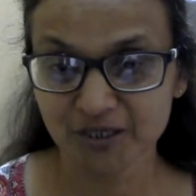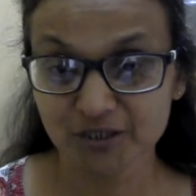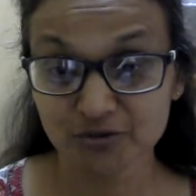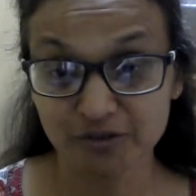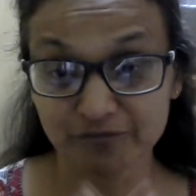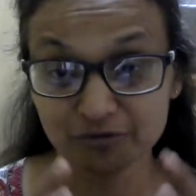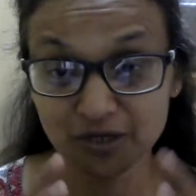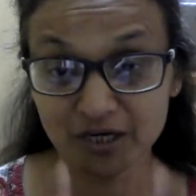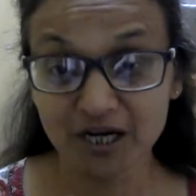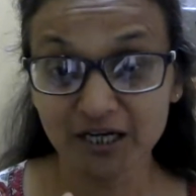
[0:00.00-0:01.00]
So if you
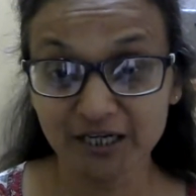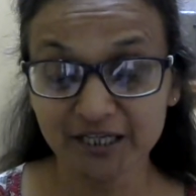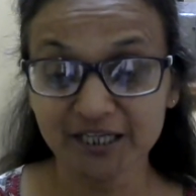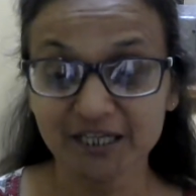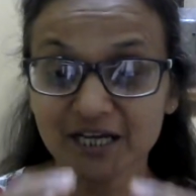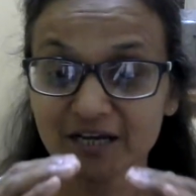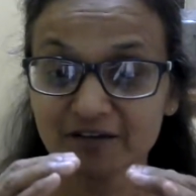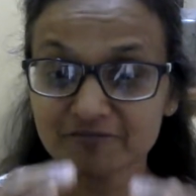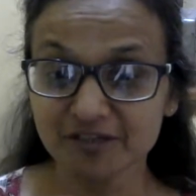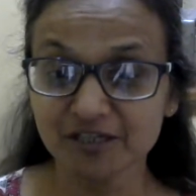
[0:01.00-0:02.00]
are hungry,
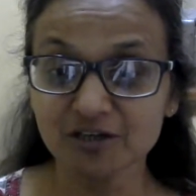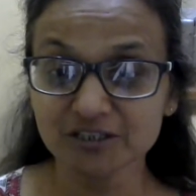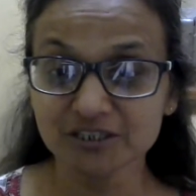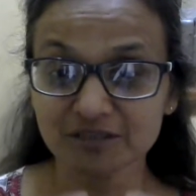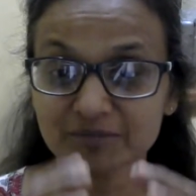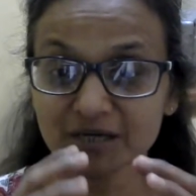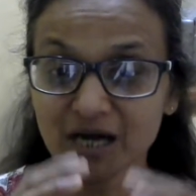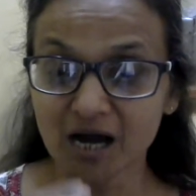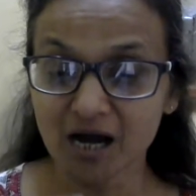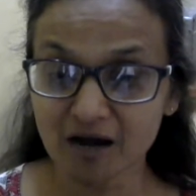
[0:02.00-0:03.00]
fill your stomach
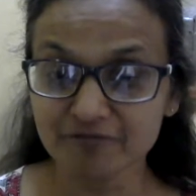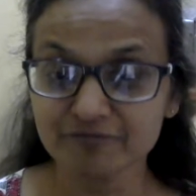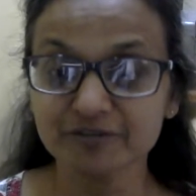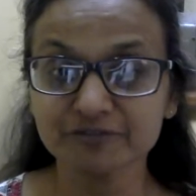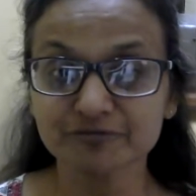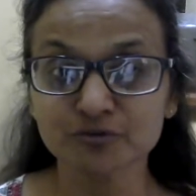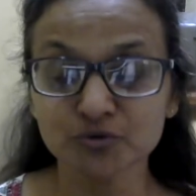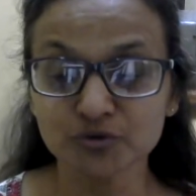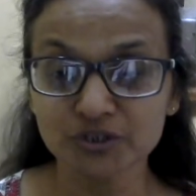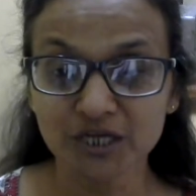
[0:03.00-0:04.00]
half with
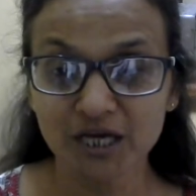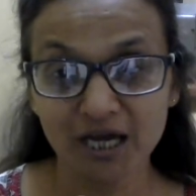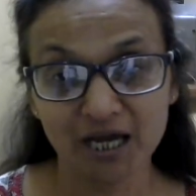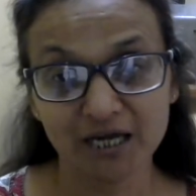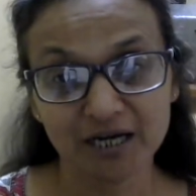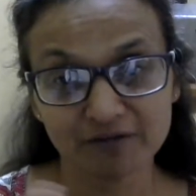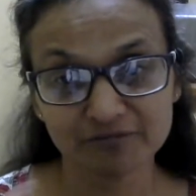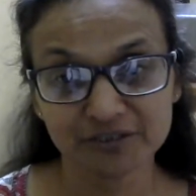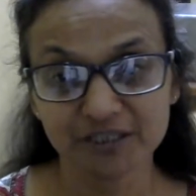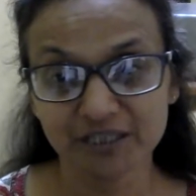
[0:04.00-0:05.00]
food, and
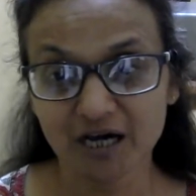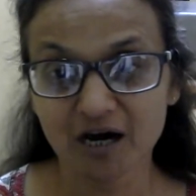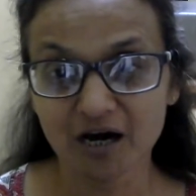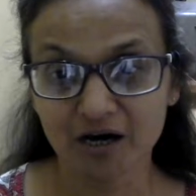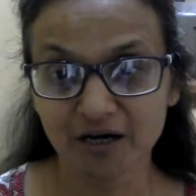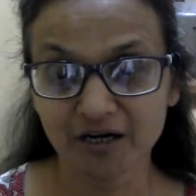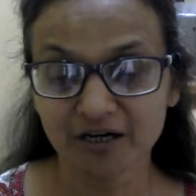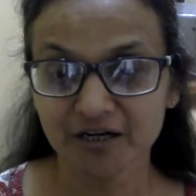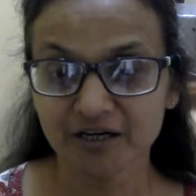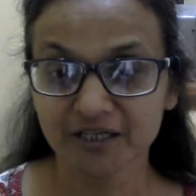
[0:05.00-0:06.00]
after an hour,
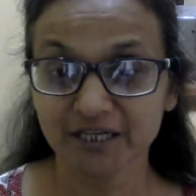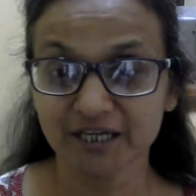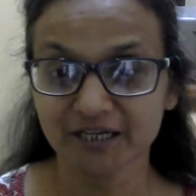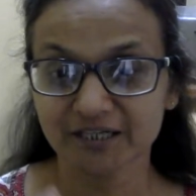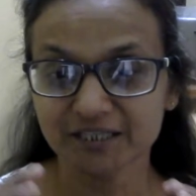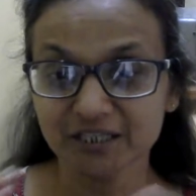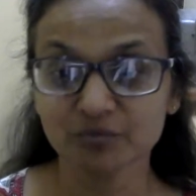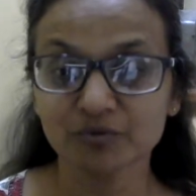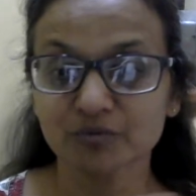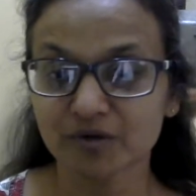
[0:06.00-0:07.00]
take
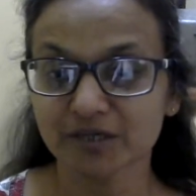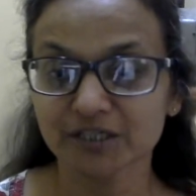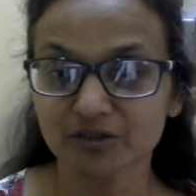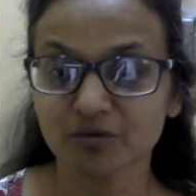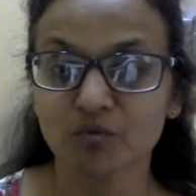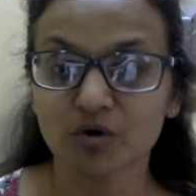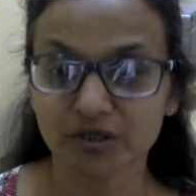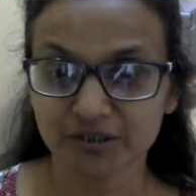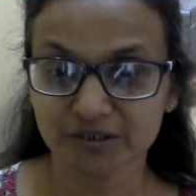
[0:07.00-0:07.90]
equal quantity of water